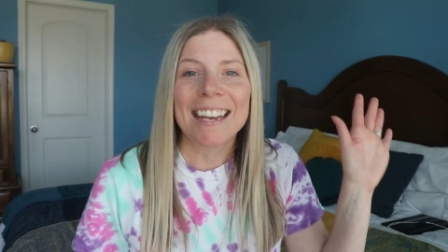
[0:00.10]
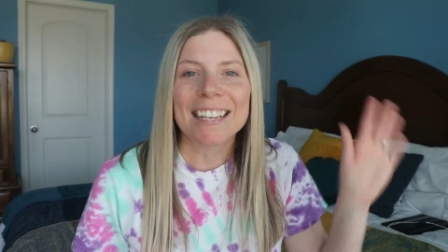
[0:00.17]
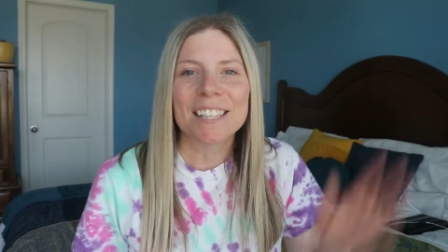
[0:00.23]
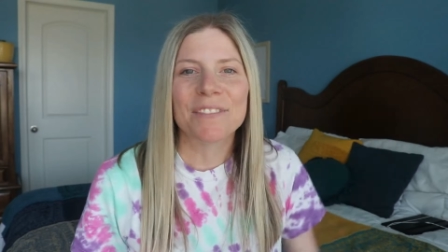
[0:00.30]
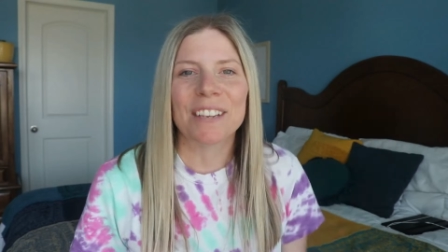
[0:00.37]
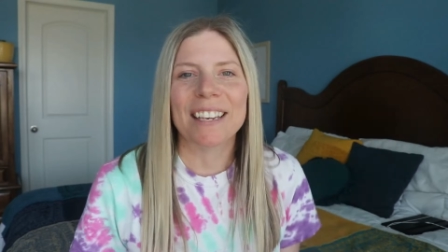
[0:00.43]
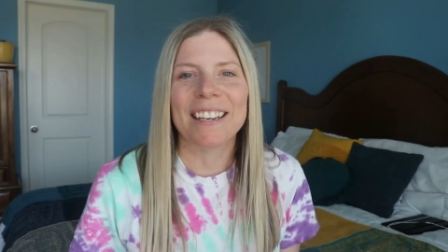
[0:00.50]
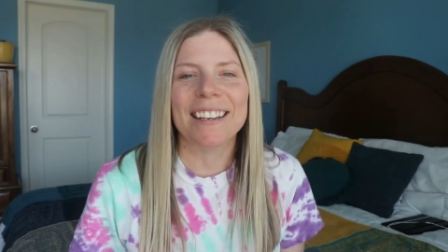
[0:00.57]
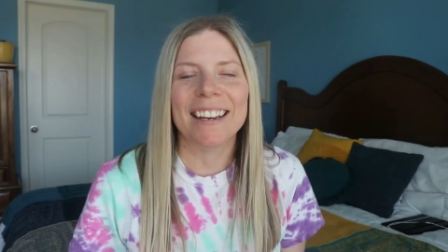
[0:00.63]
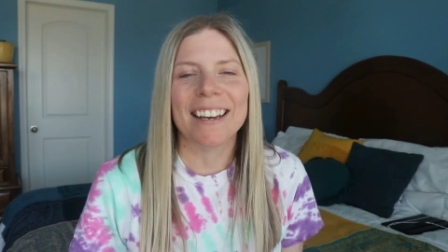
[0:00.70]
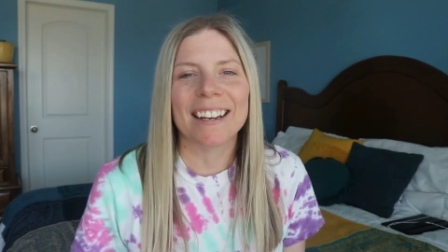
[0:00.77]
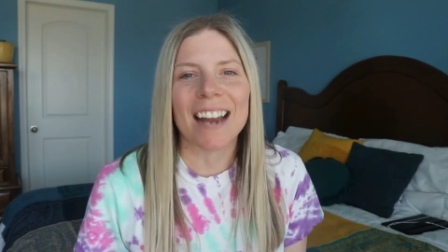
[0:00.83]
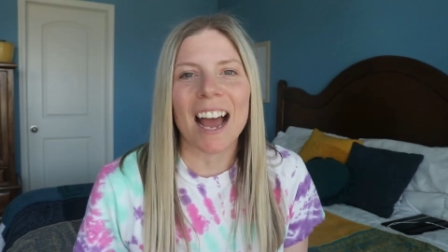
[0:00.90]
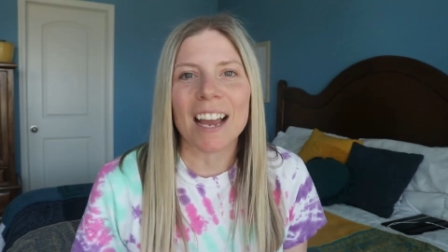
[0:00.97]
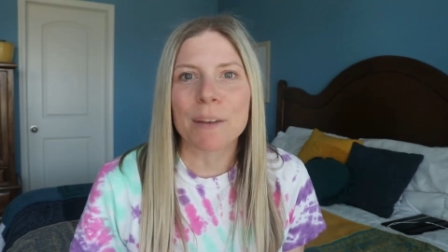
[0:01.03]
it's Vicki
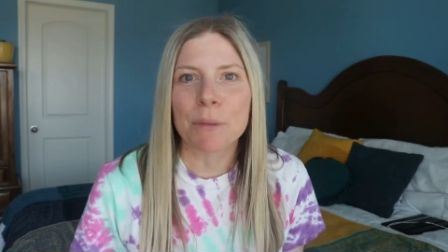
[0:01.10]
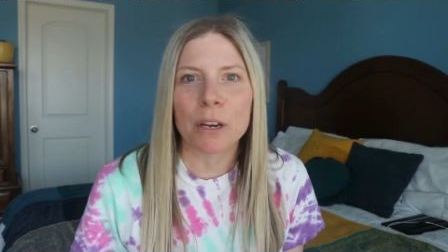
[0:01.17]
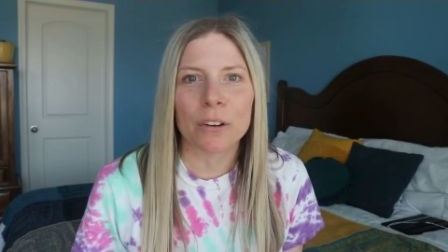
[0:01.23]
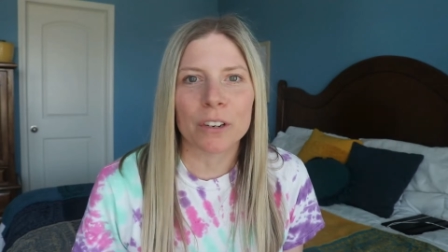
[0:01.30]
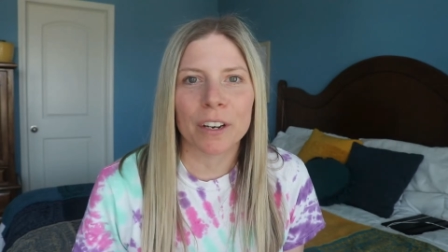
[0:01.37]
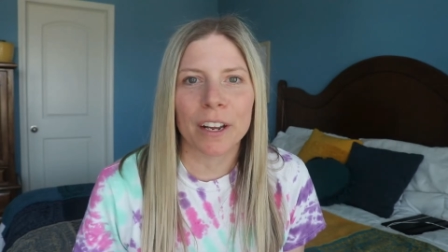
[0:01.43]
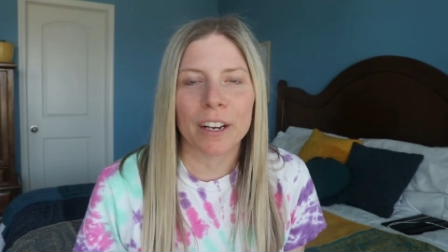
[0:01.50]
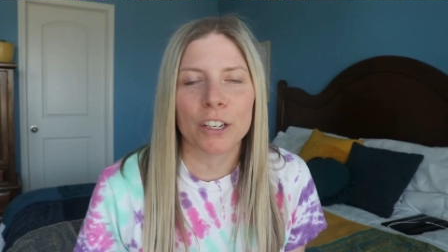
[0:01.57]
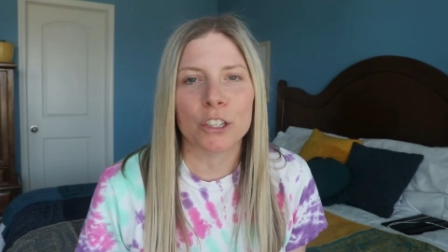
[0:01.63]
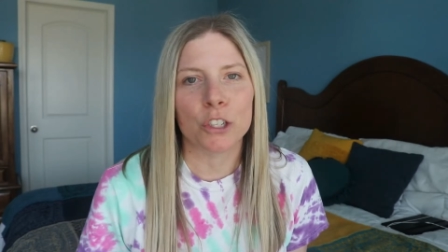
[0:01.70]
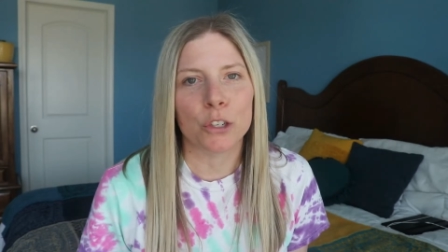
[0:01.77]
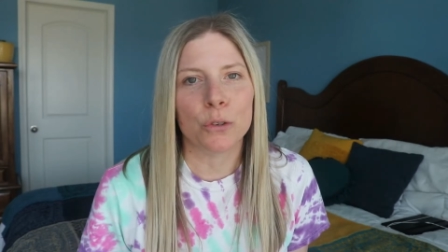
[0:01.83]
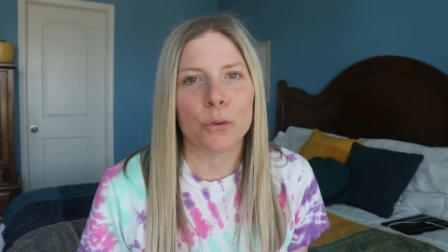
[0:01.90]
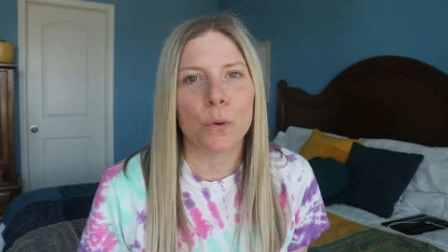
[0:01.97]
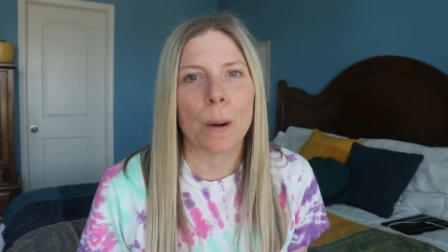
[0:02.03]
and I am here today to
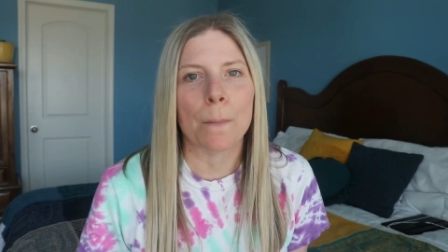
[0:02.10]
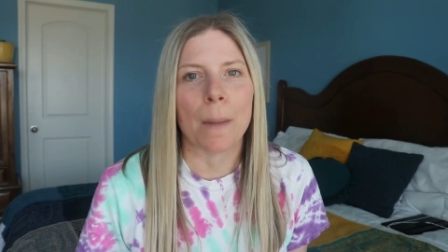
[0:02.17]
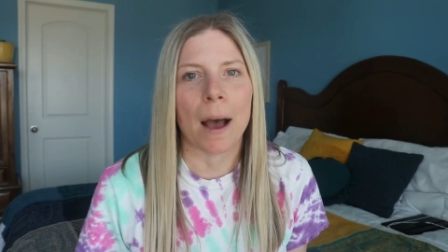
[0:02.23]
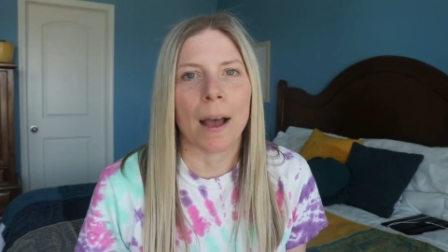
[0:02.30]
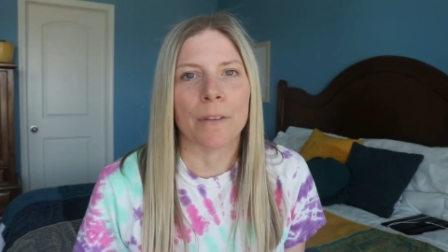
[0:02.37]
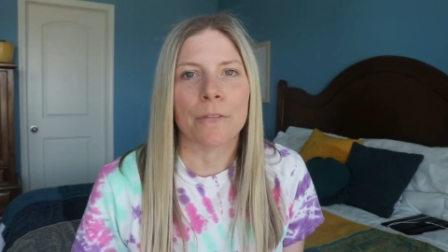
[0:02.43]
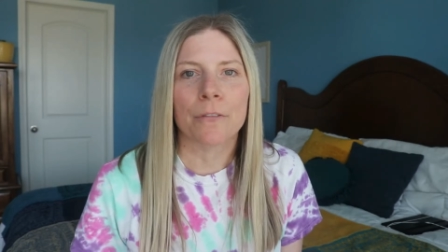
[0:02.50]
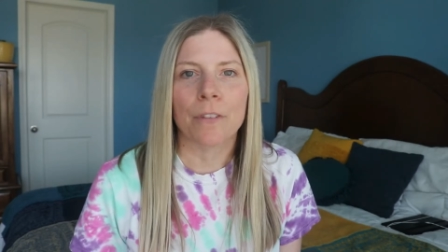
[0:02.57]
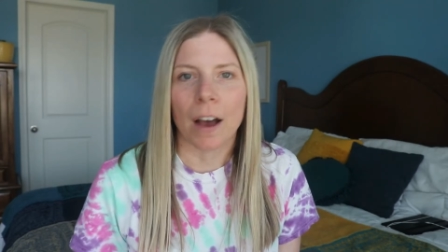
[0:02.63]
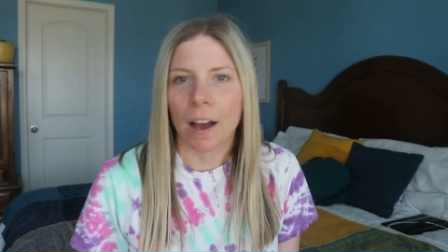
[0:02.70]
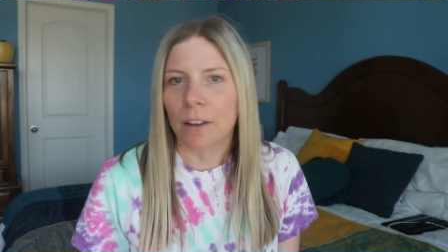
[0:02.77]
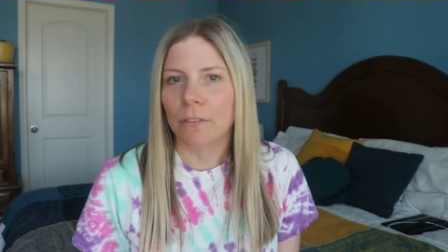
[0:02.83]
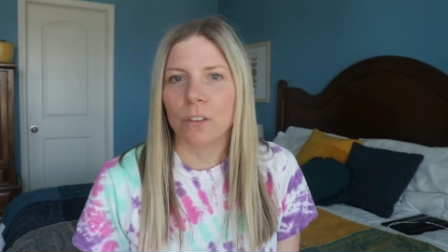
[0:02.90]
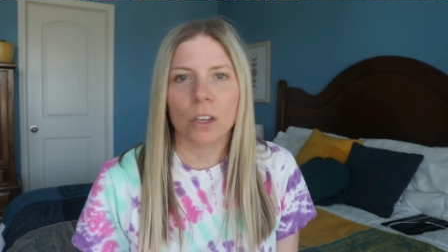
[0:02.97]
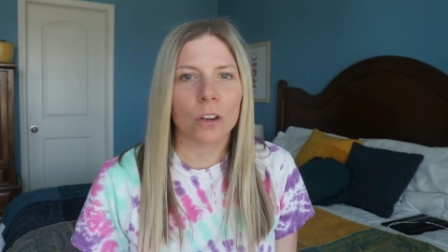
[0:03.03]
do my
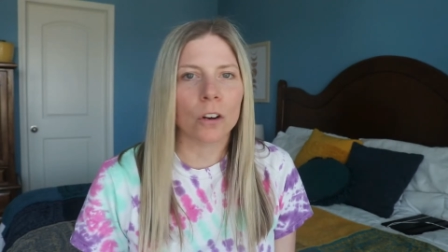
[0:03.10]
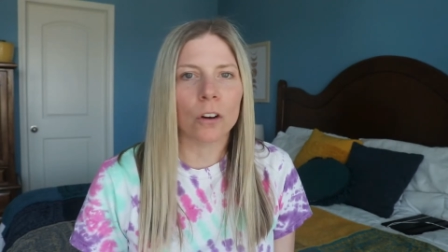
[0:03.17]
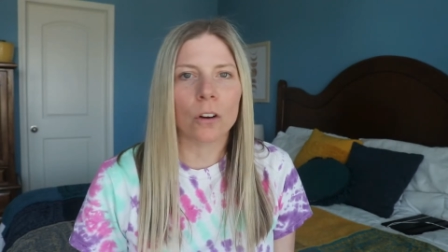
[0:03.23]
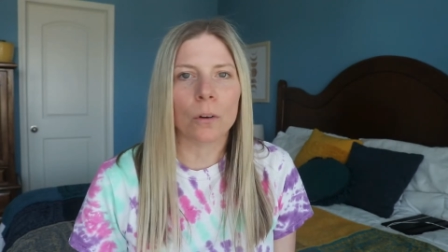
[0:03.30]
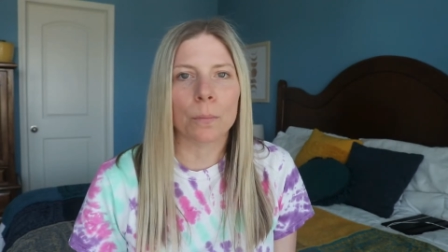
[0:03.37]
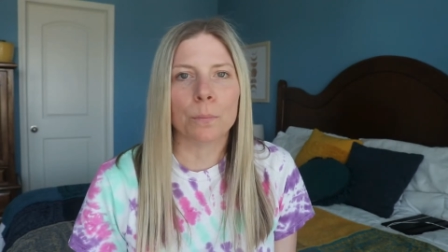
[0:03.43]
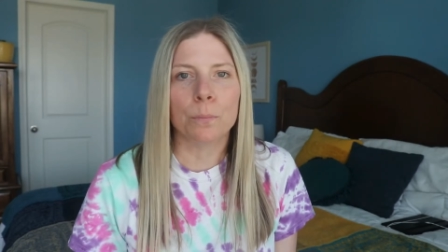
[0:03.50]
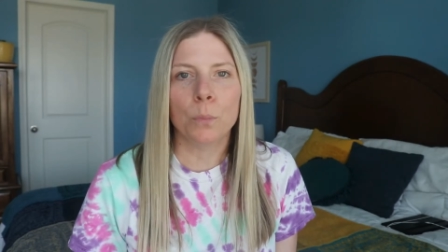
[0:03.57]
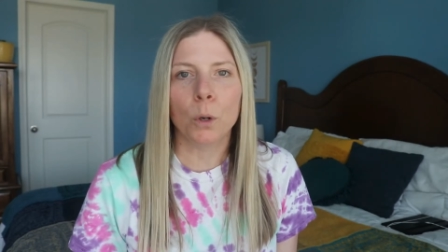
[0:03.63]
five-year